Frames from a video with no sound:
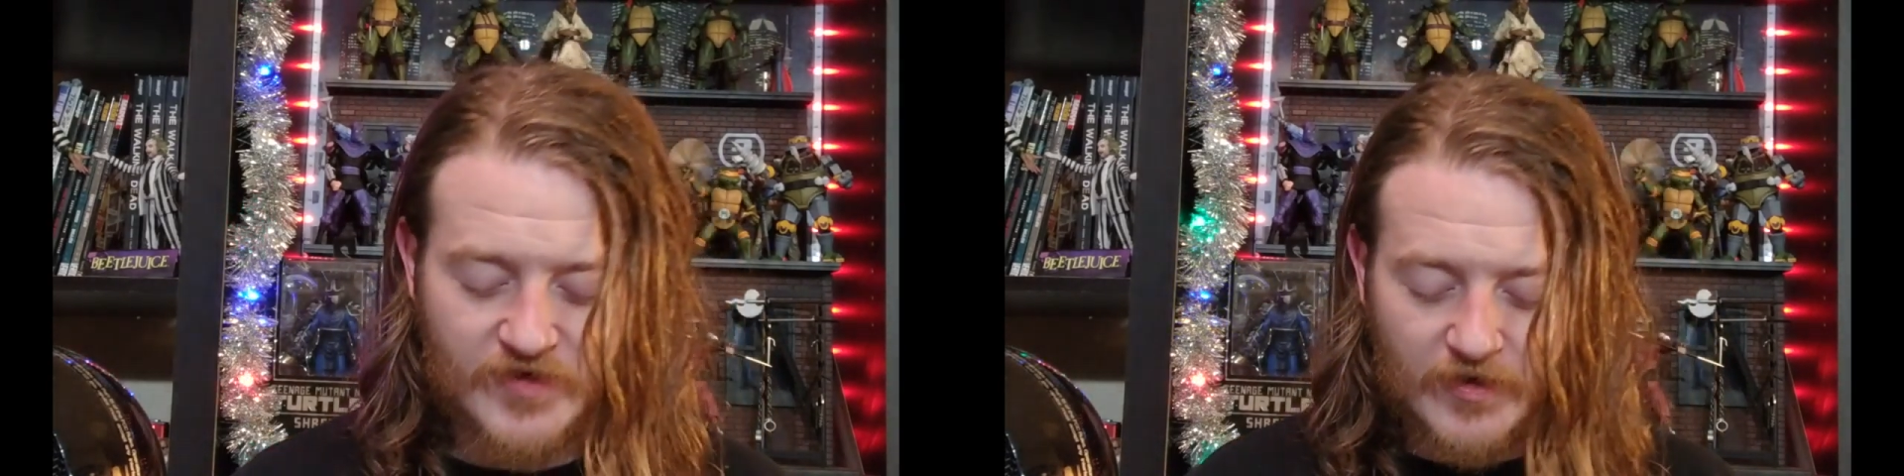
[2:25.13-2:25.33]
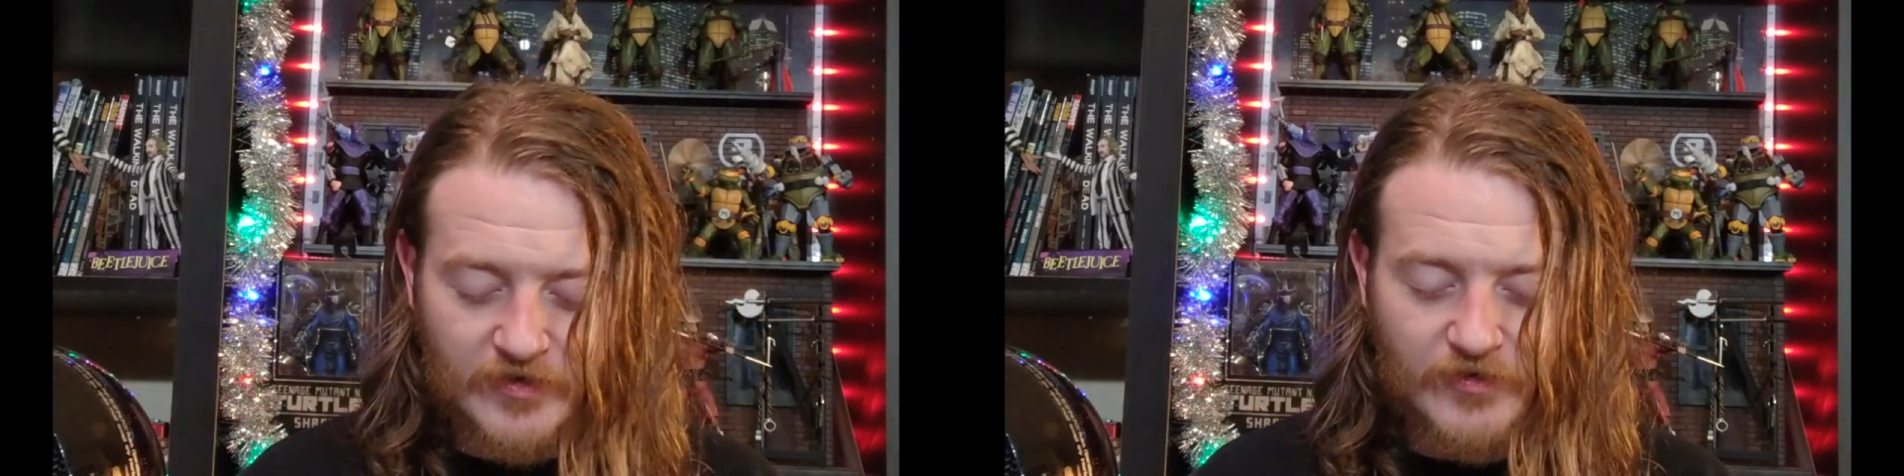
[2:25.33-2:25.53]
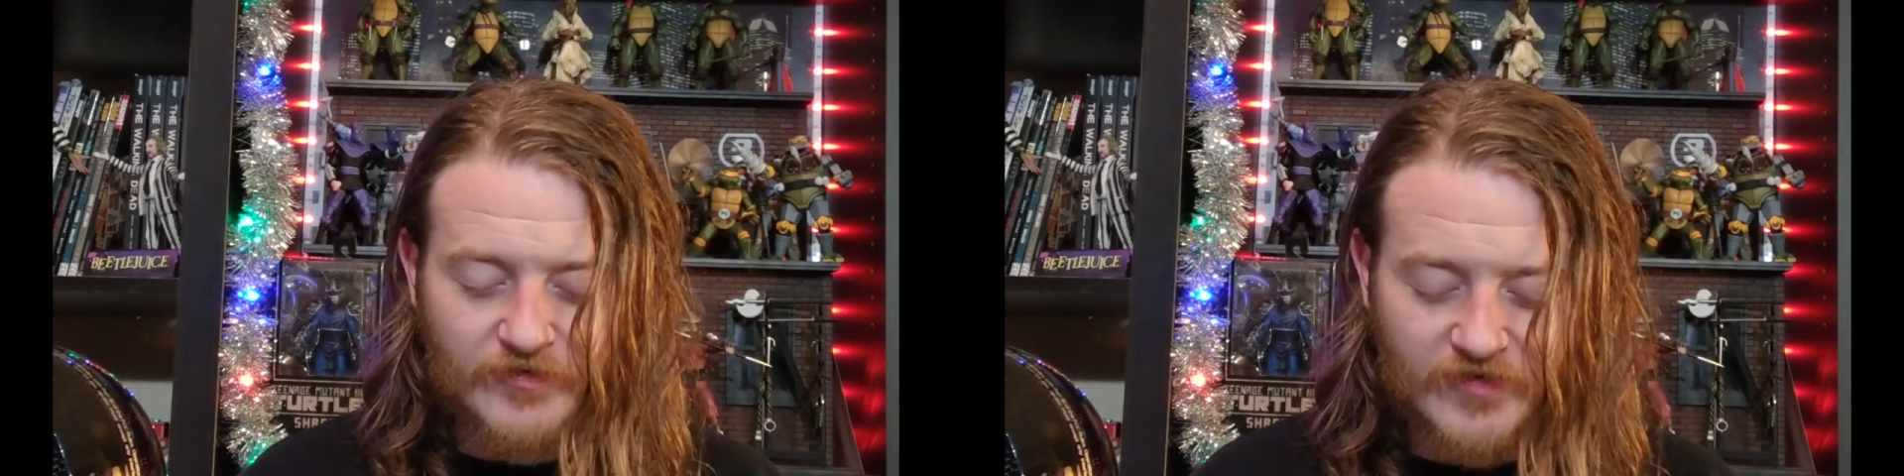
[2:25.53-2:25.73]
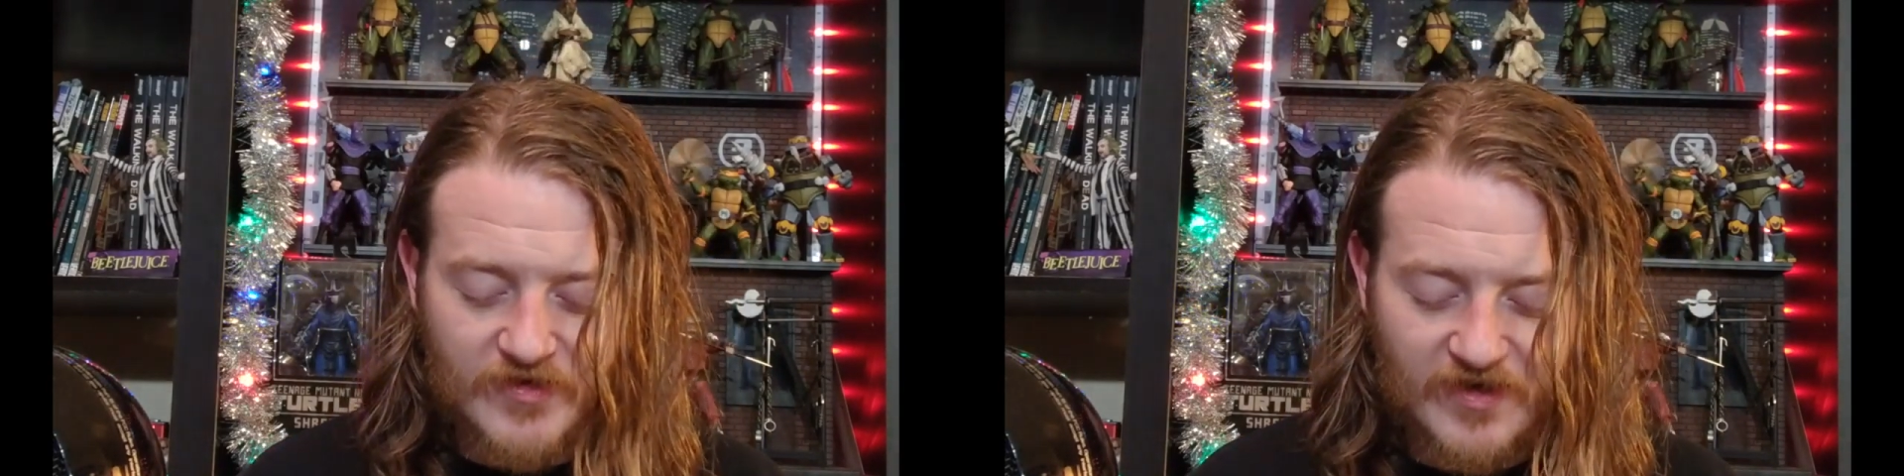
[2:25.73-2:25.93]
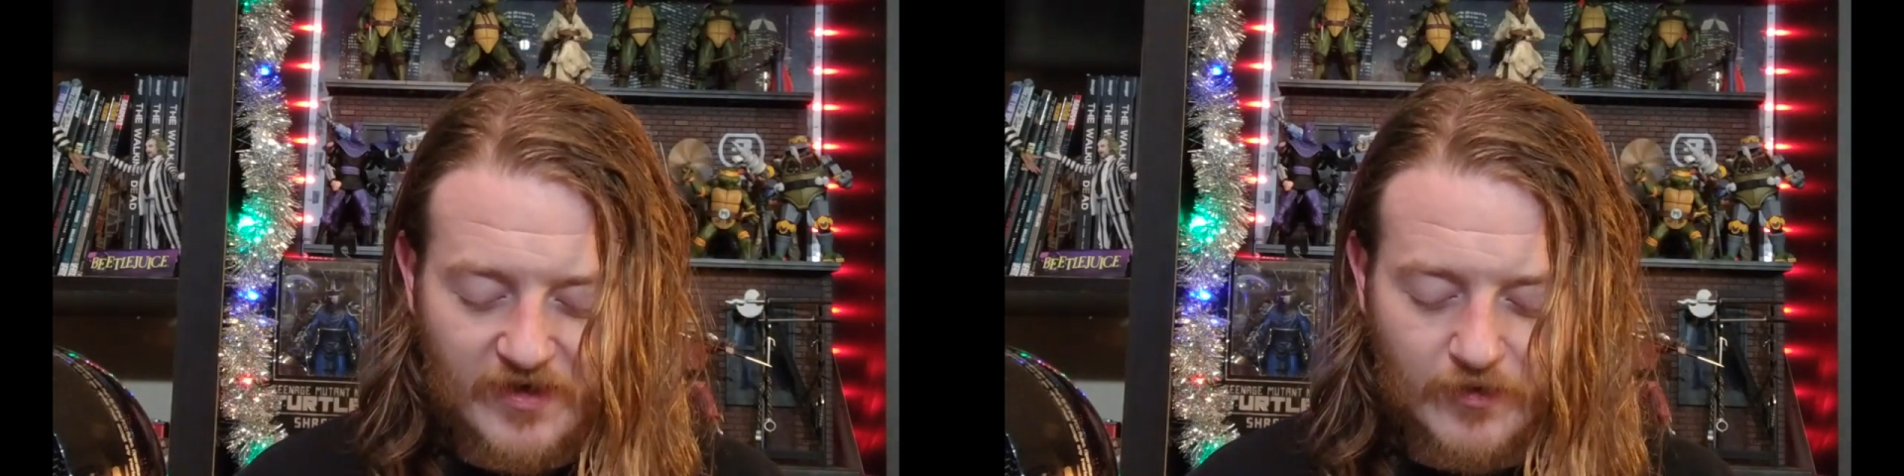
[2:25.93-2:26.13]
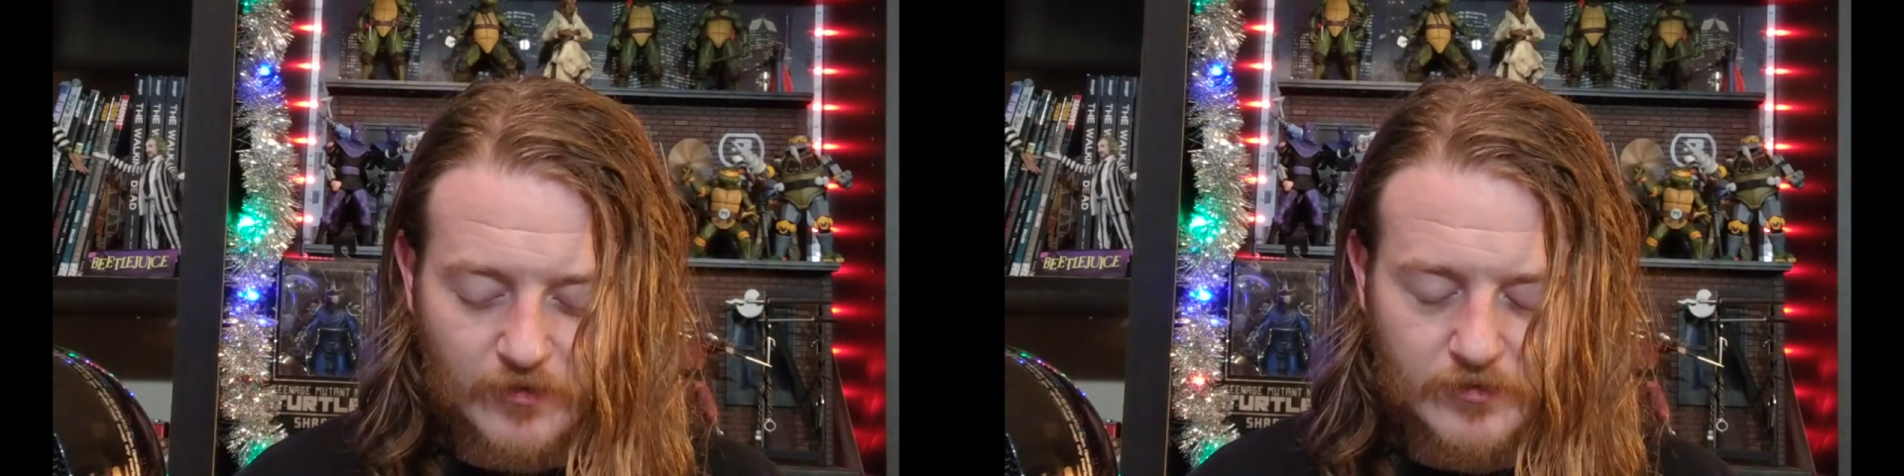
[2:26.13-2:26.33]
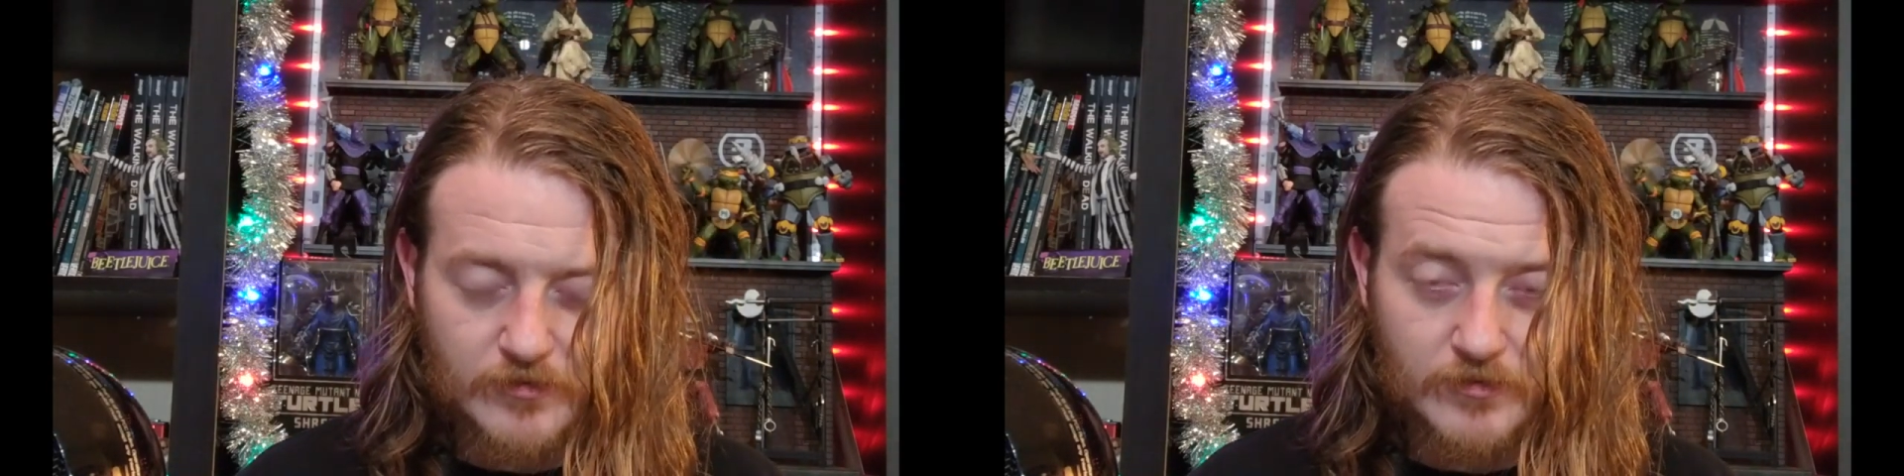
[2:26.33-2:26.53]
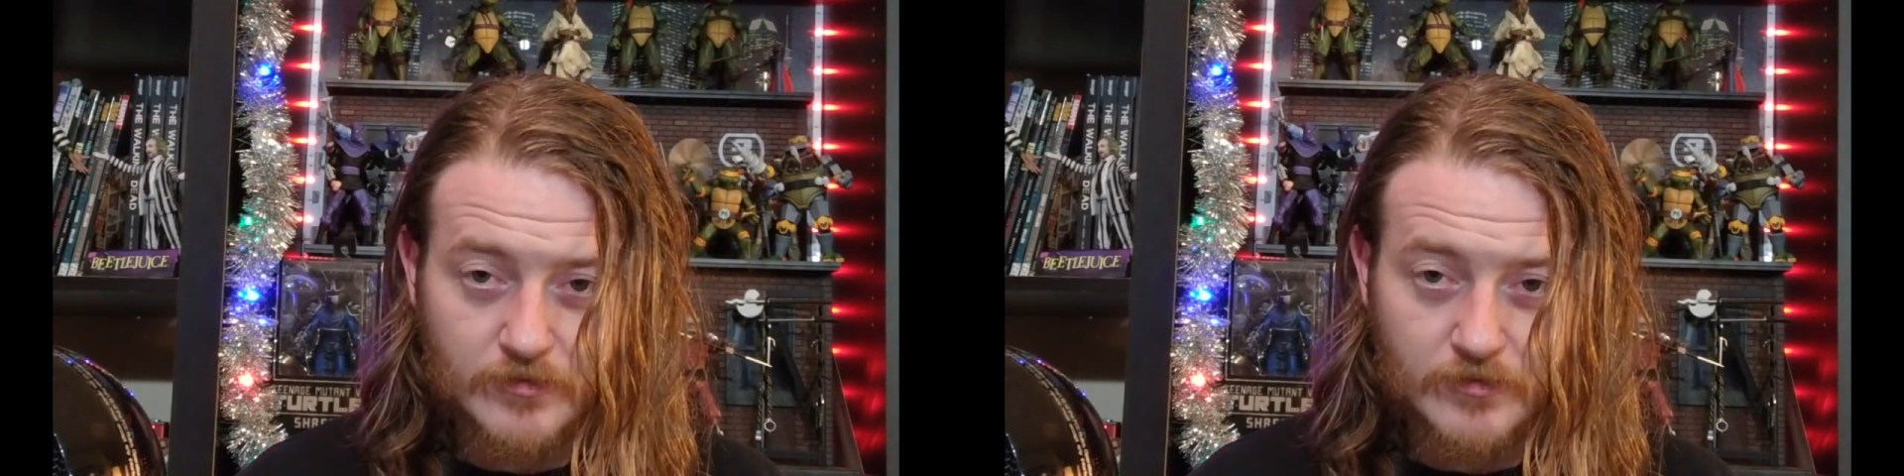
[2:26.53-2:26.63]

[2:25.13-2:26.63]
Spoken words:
Now, here's the deal,